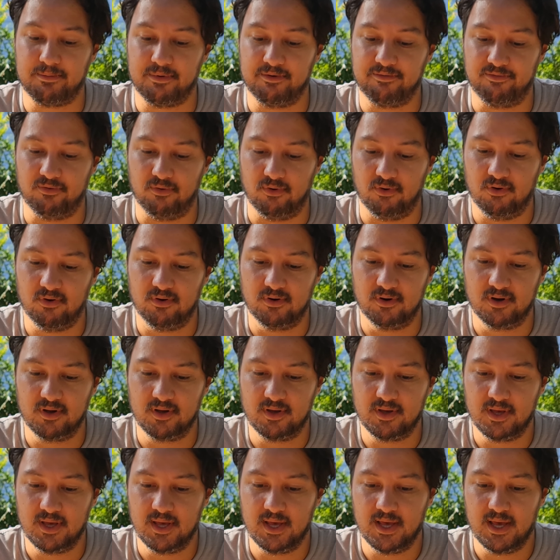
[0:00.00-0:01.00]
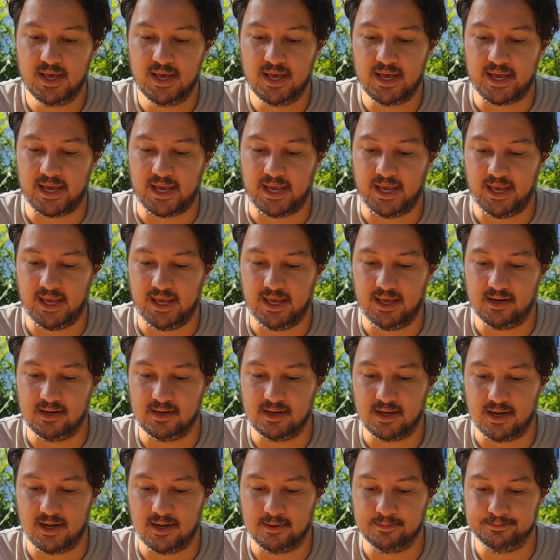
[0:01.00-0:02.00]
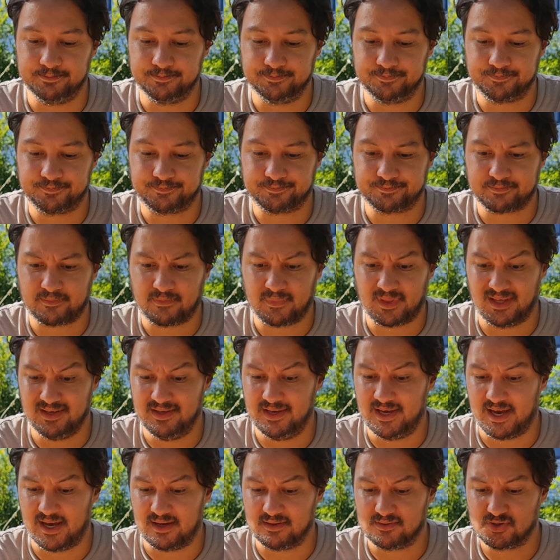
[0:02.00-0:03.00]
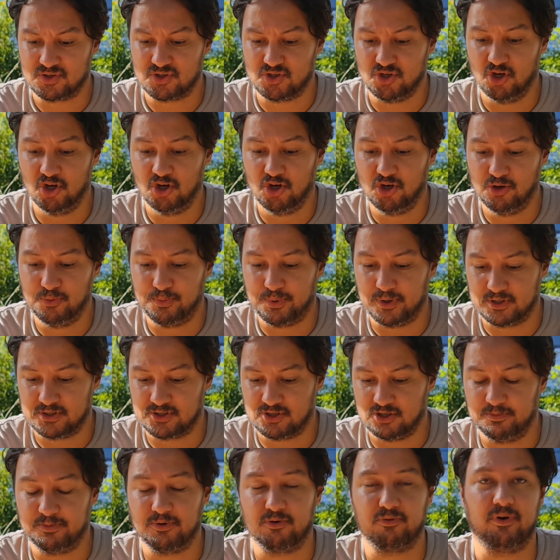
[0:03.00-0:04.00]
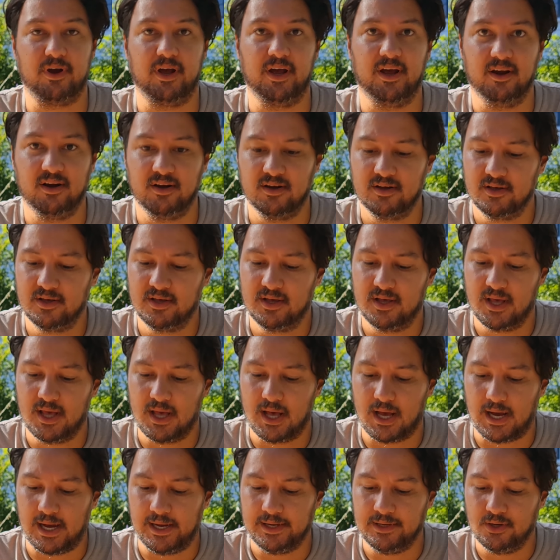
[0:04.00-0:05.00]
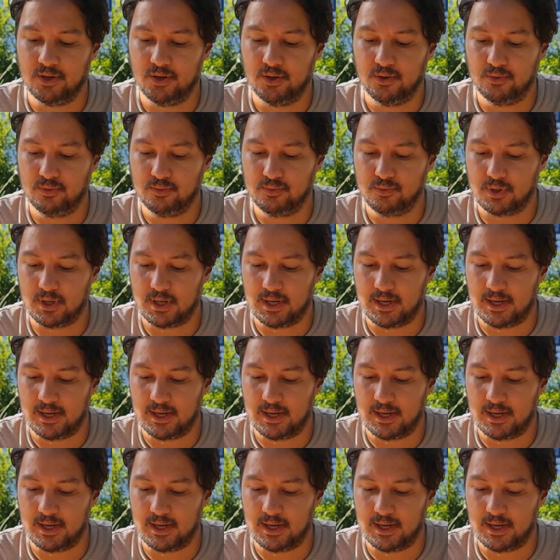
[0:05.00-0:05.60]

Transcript: before, and yeah, super rare. I know